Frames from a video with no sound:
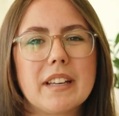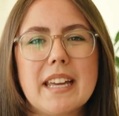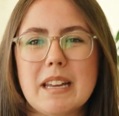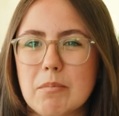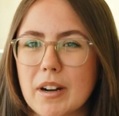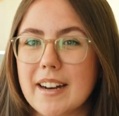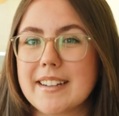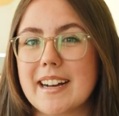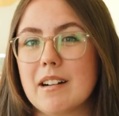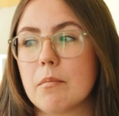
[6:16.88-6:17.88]
to keep bringing
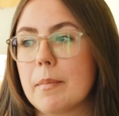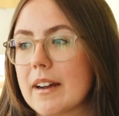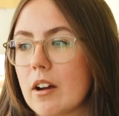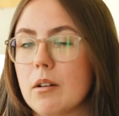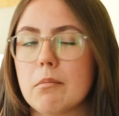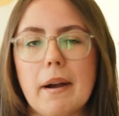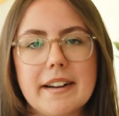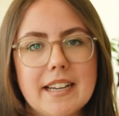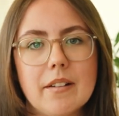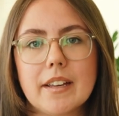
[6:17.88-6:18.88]
it down, back up,
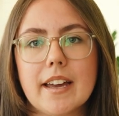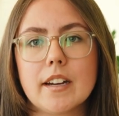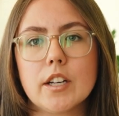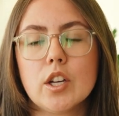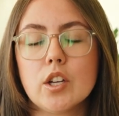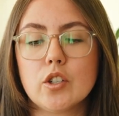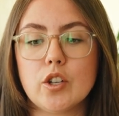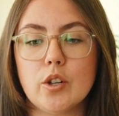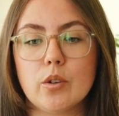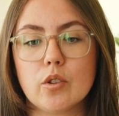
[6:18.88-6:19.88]
back down again
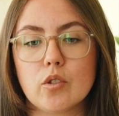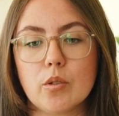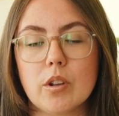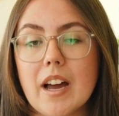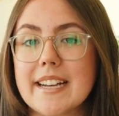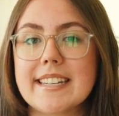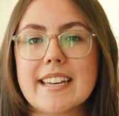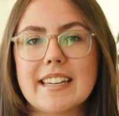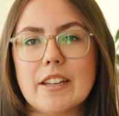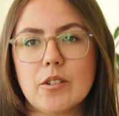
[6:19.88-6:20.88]
to control the
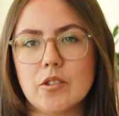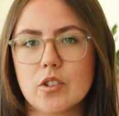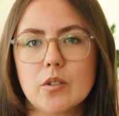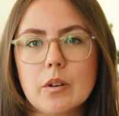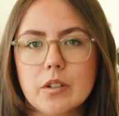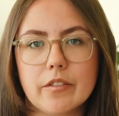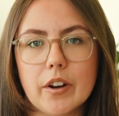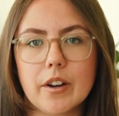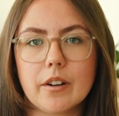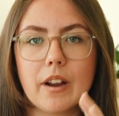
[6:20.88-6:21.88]
lighting. You can just do it on your
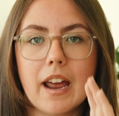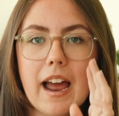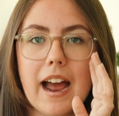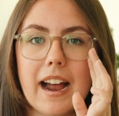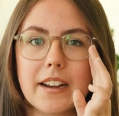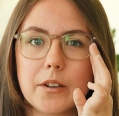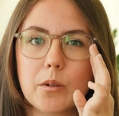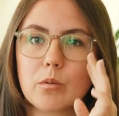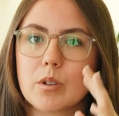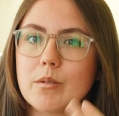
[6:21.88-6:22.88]
phone and you
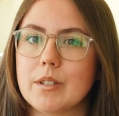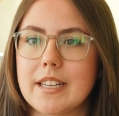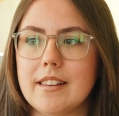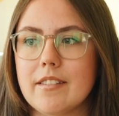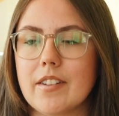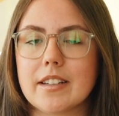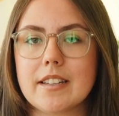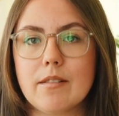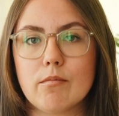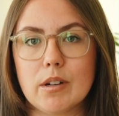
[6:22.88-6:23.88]
can also see the effects
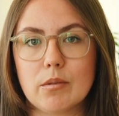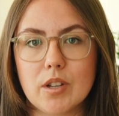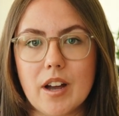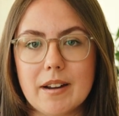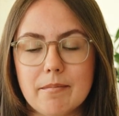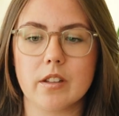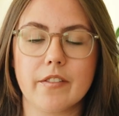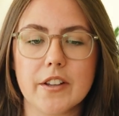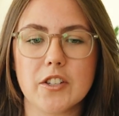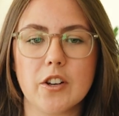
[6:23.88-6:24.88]
in real time. So the
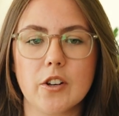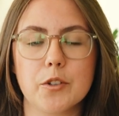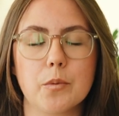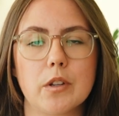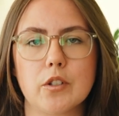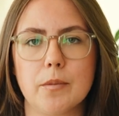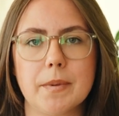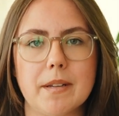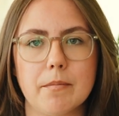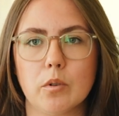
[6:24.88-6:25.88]
first two looks were
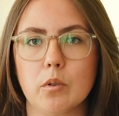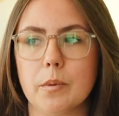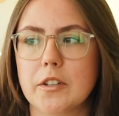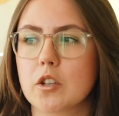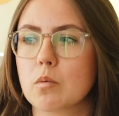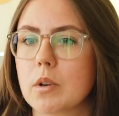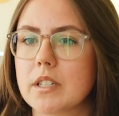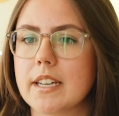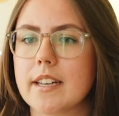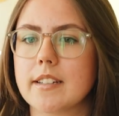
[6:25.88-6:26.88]
super simple. We just
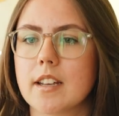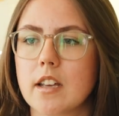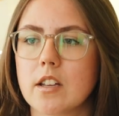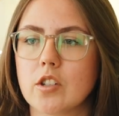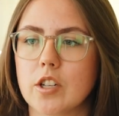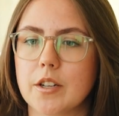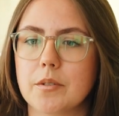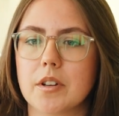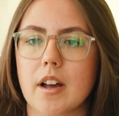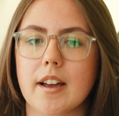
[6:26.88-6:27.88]
wanted to
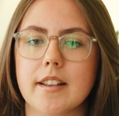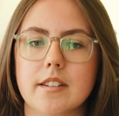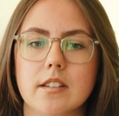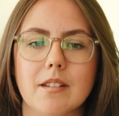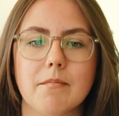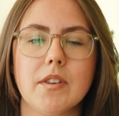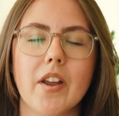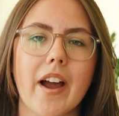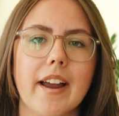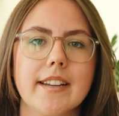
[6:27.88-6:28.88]
utilize some
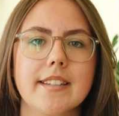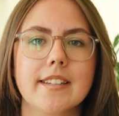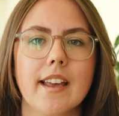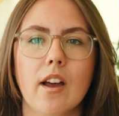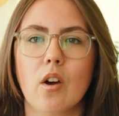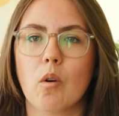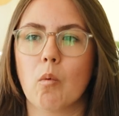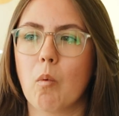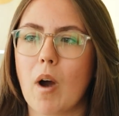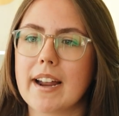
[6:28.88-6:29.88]
nice
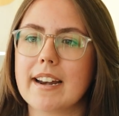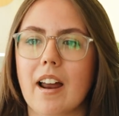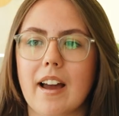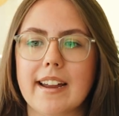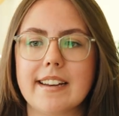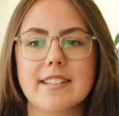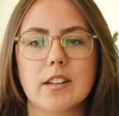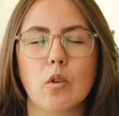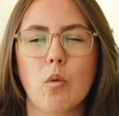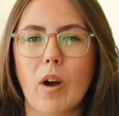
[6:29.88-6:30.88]
white light,
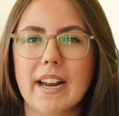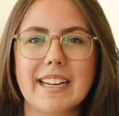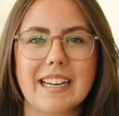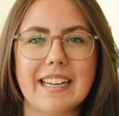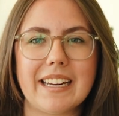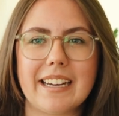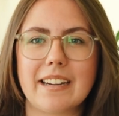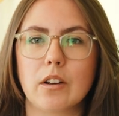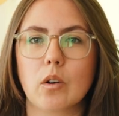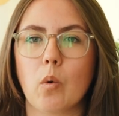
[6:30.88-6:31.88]
quite
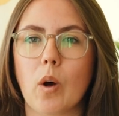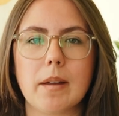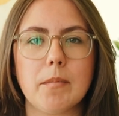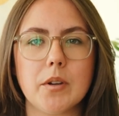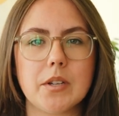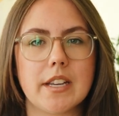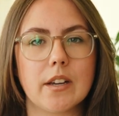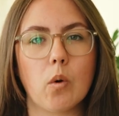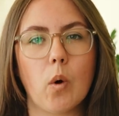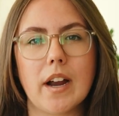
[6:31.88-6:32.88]
clean, quite moody,
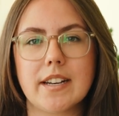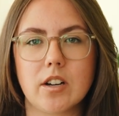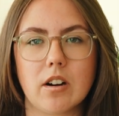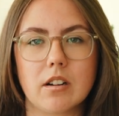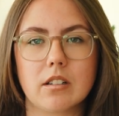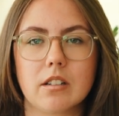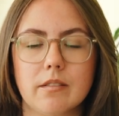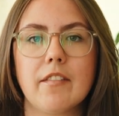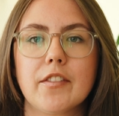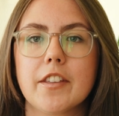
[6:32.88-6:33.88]
quite dark.
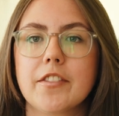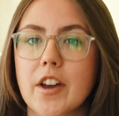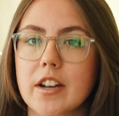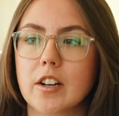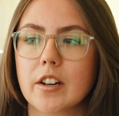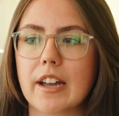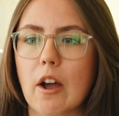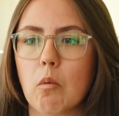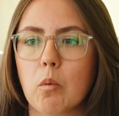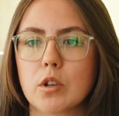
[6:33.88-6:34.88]
And for the third look
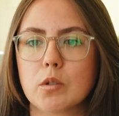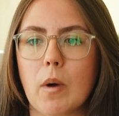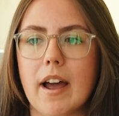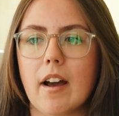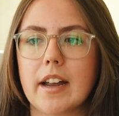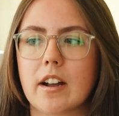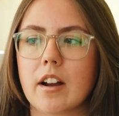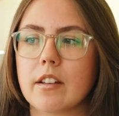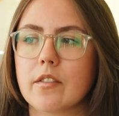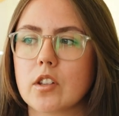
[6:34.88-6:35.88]
was where I
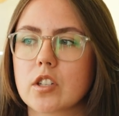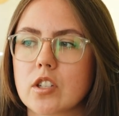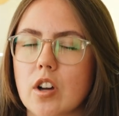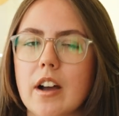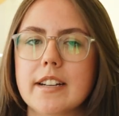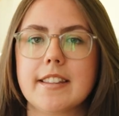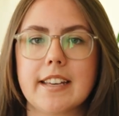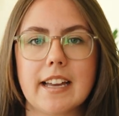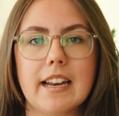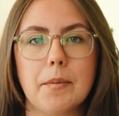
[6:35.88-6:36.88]
kind of started to
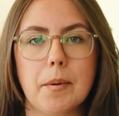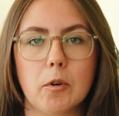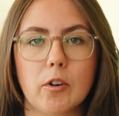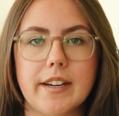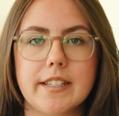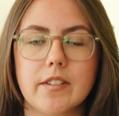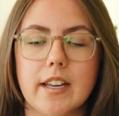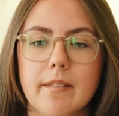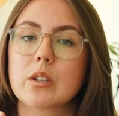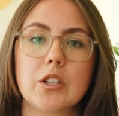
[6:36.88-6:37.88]
think a little bit more
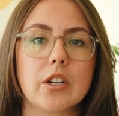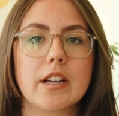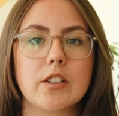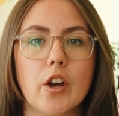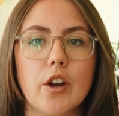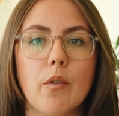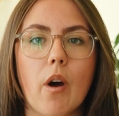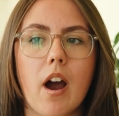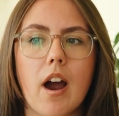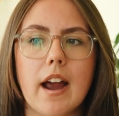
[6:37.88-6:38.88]
creatively. So as you guys
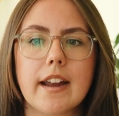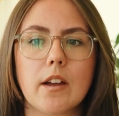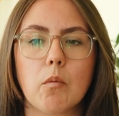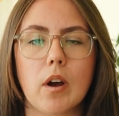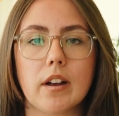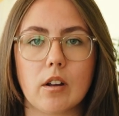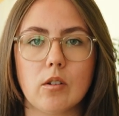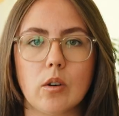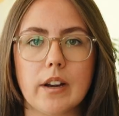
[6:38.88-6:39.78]
know, I work a lot